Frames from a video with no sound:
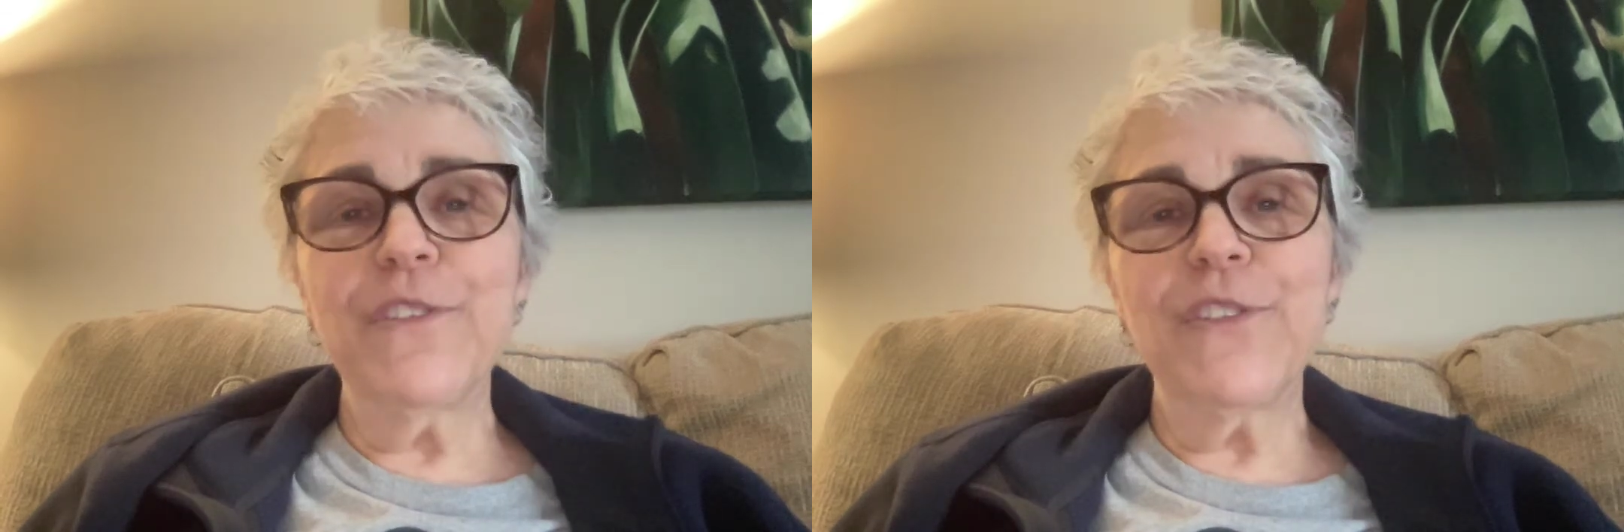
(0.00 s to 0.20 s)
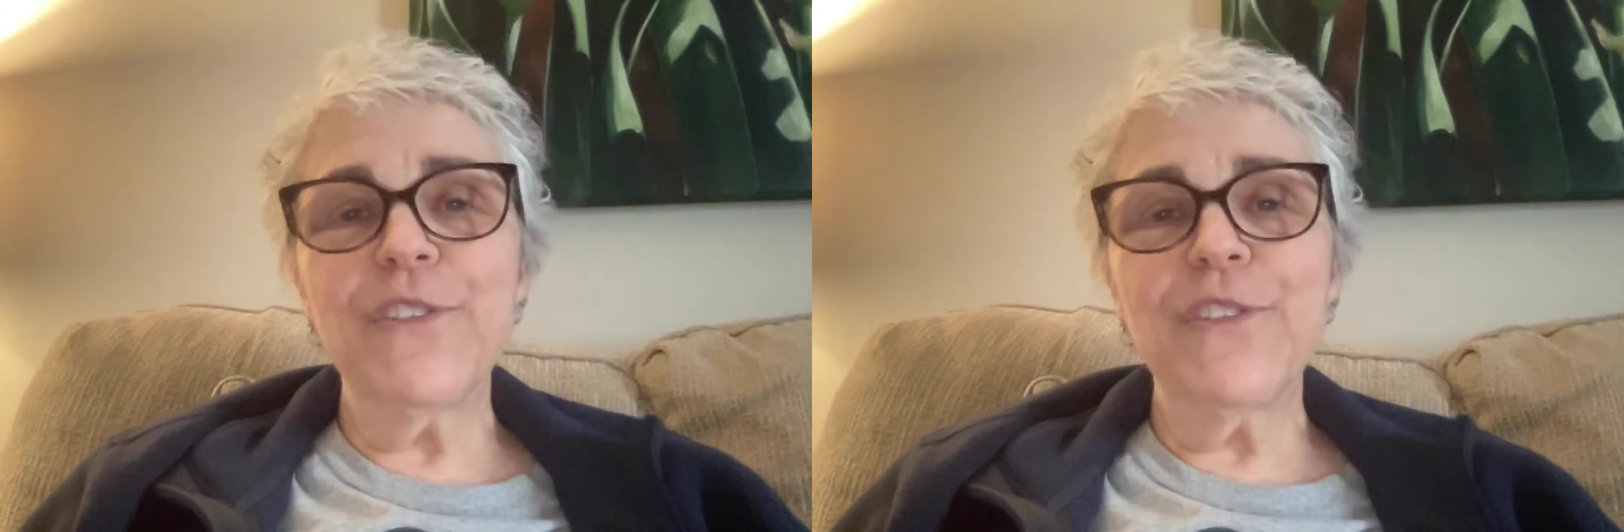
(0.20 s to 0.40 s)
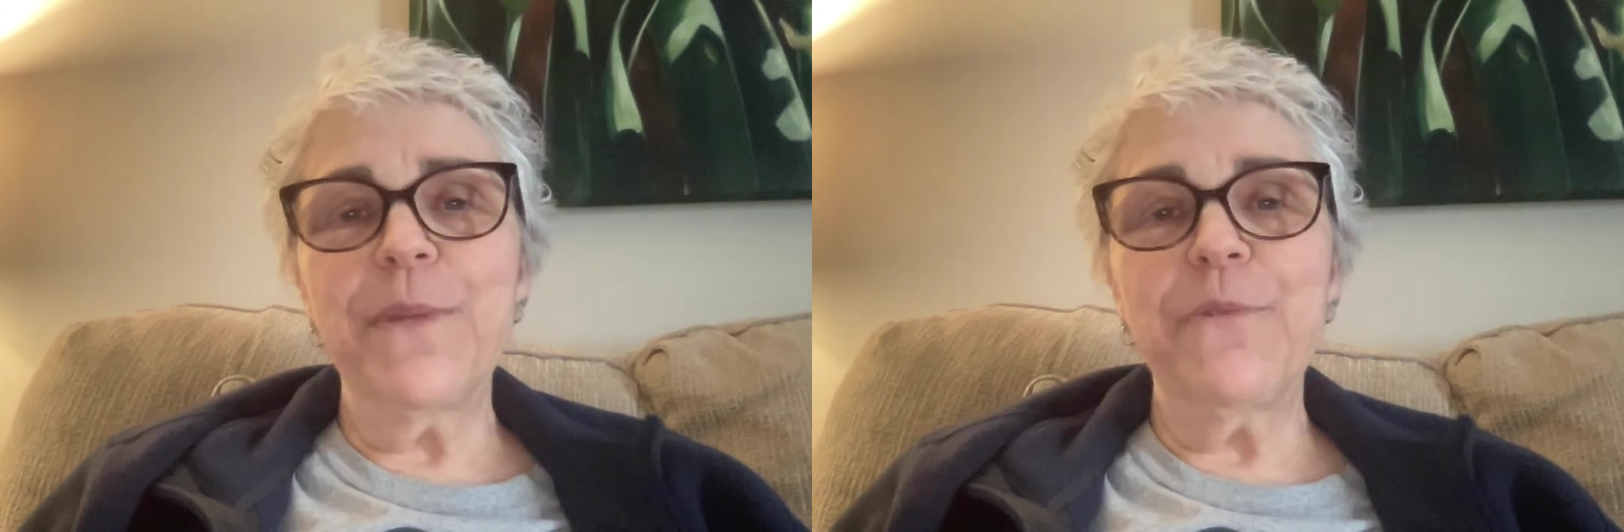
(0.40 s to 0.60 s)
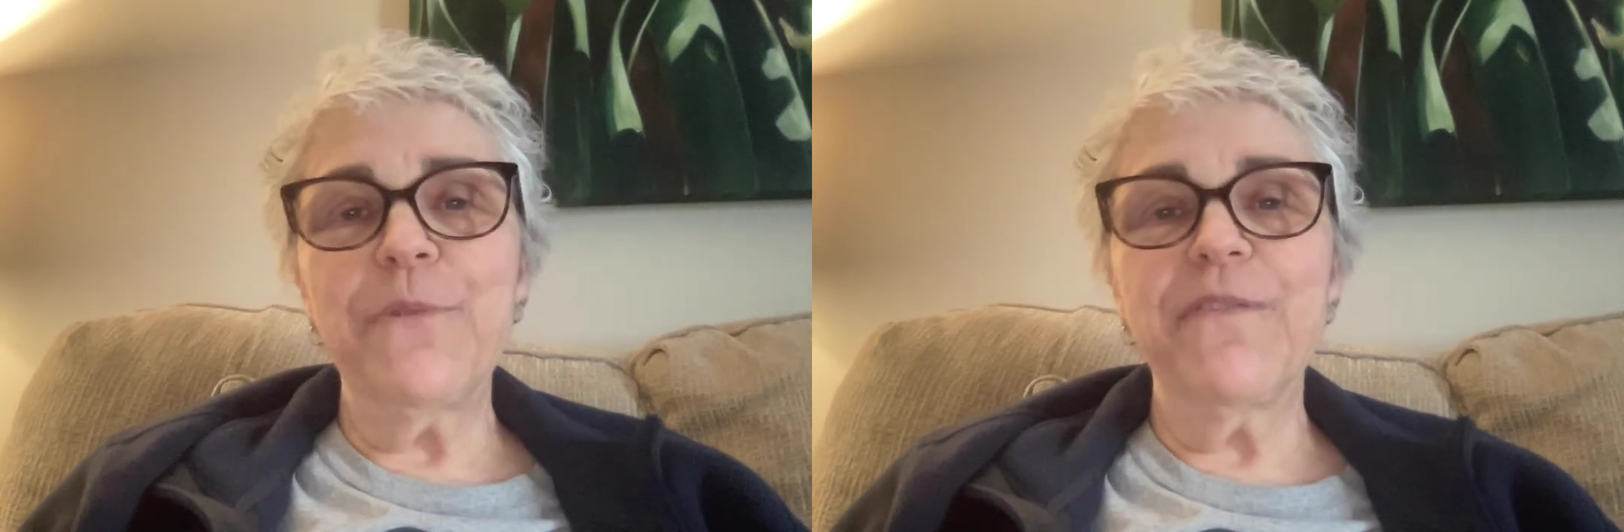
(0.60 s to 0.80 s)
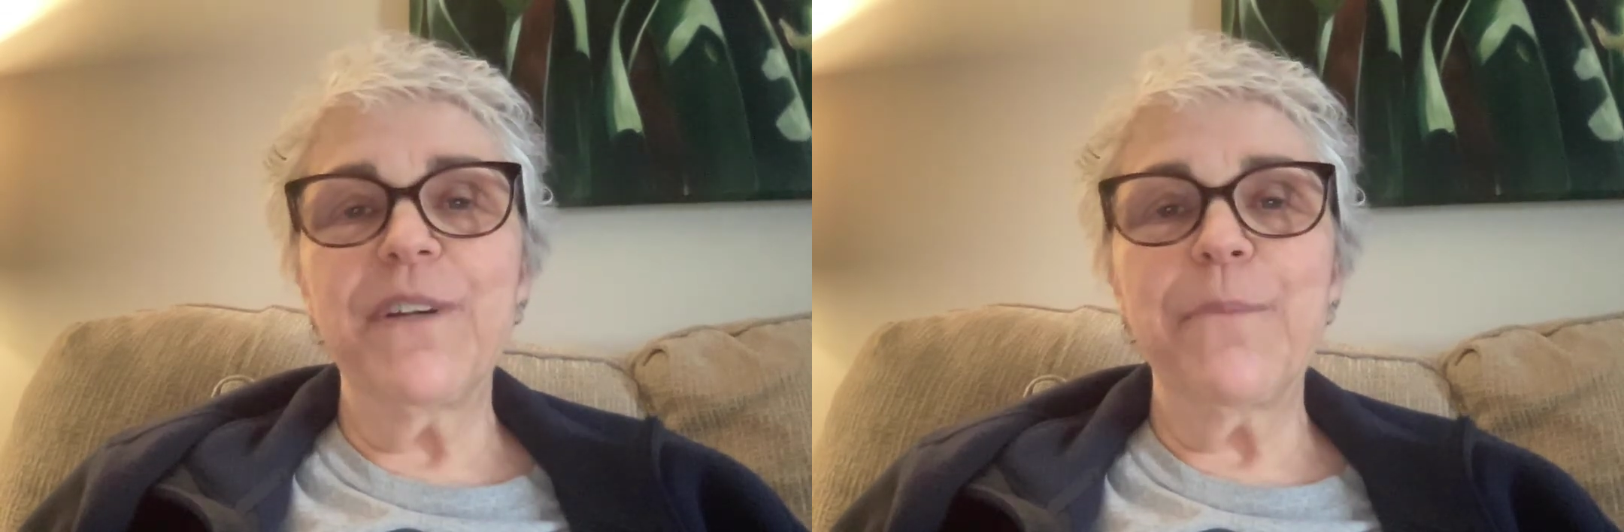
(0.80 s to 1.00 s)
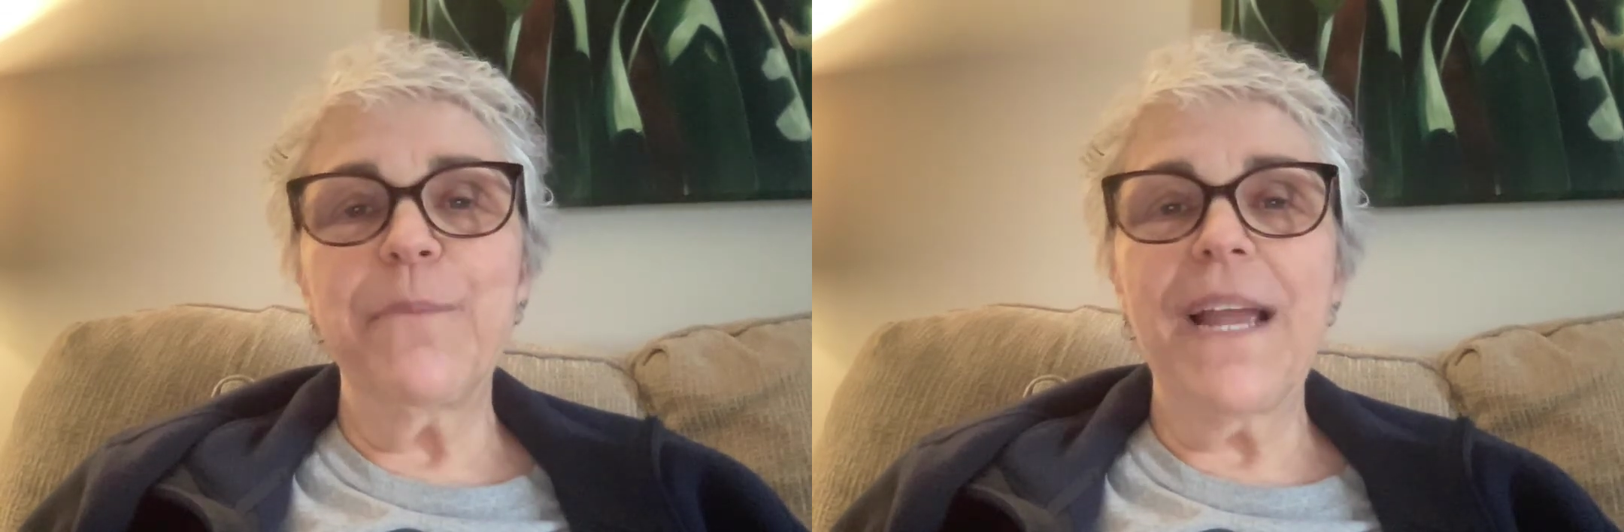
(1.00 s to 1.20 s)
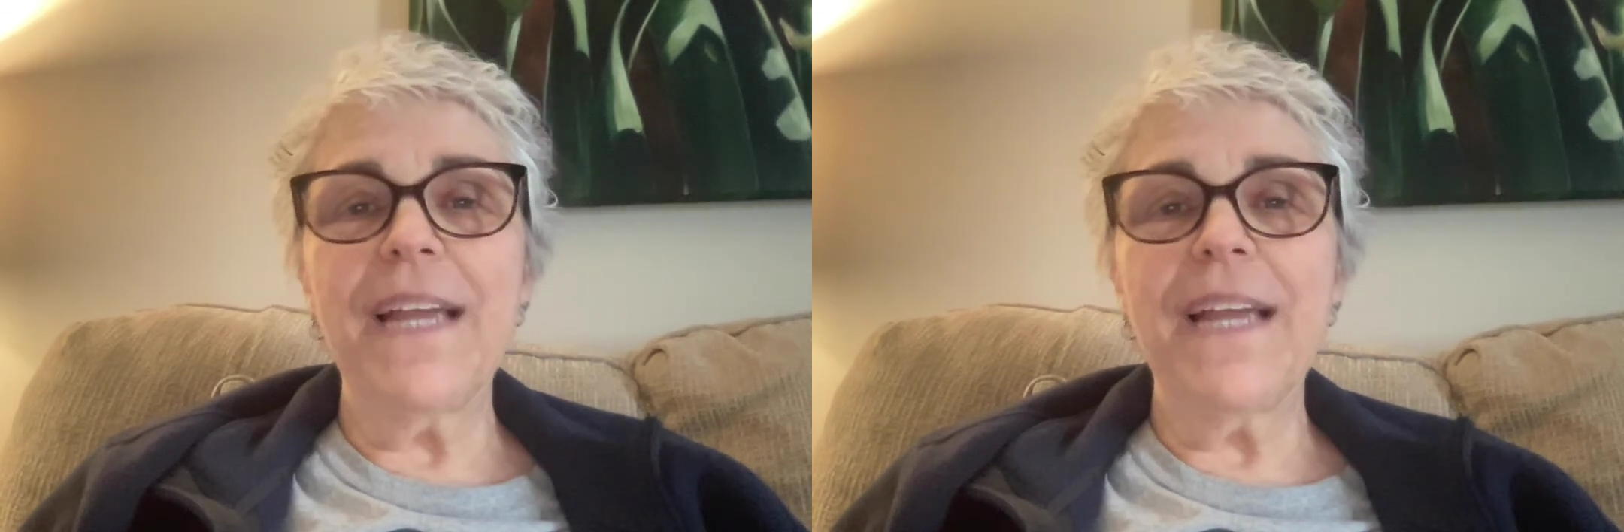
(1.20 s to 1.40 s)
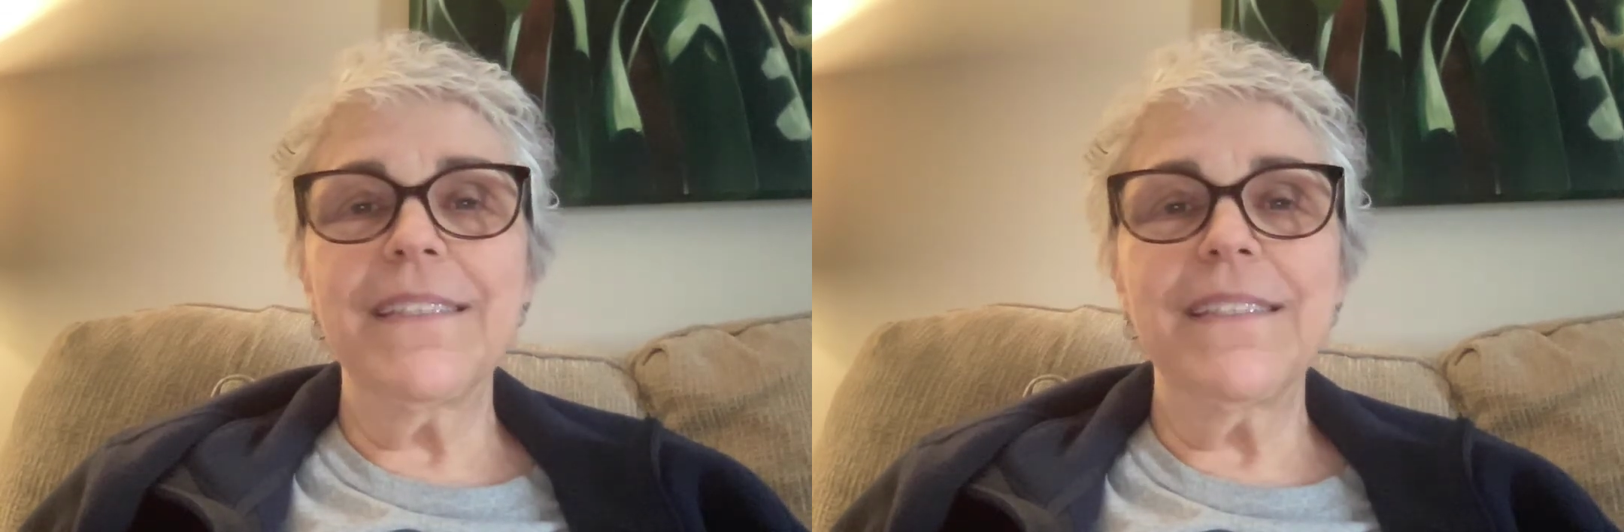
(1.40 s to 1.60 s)
scope midwifery
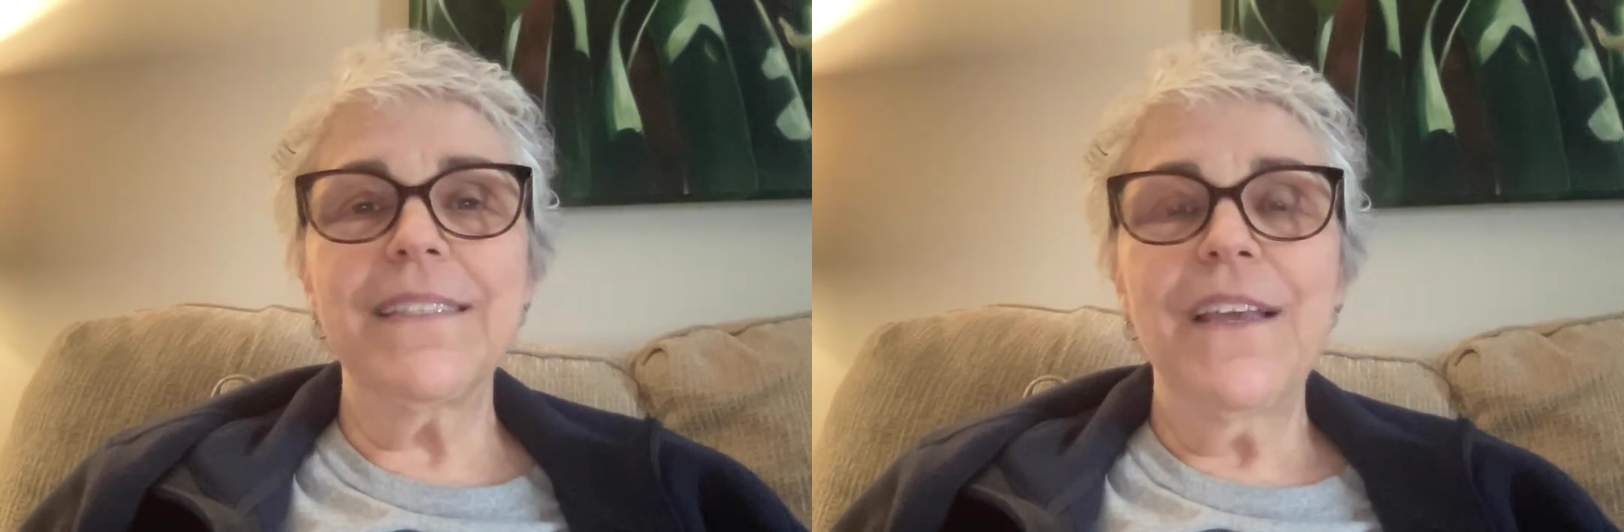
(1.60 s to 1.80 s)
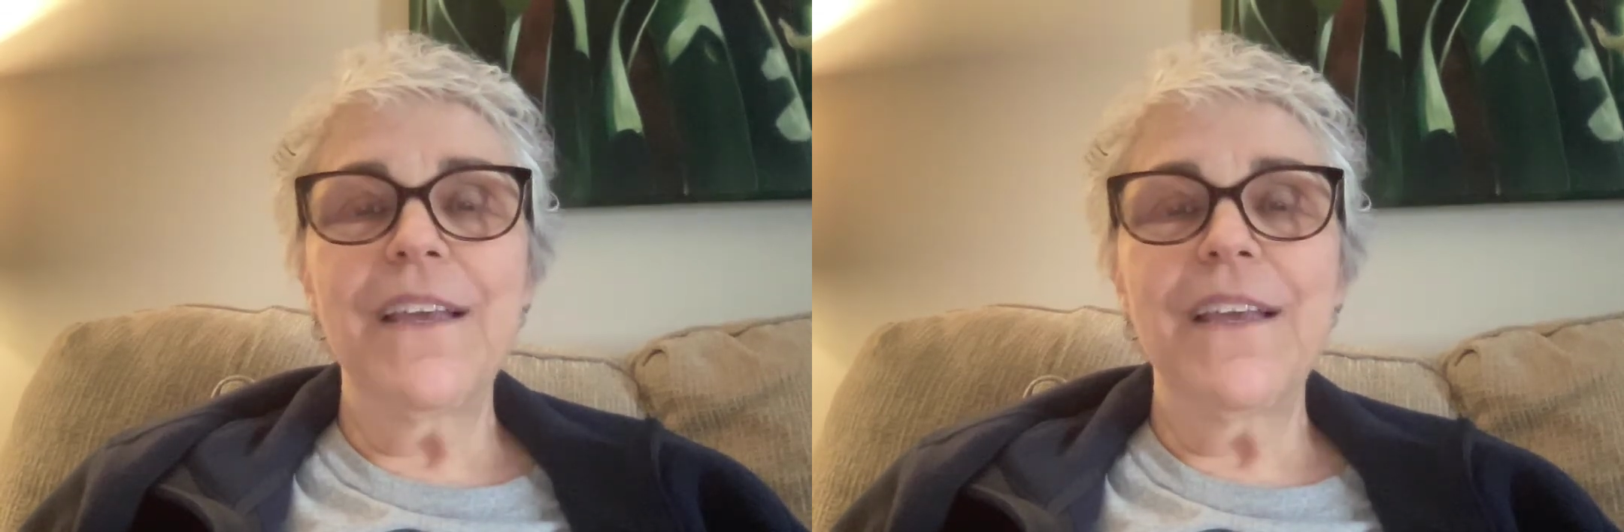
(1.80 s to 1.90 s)
practice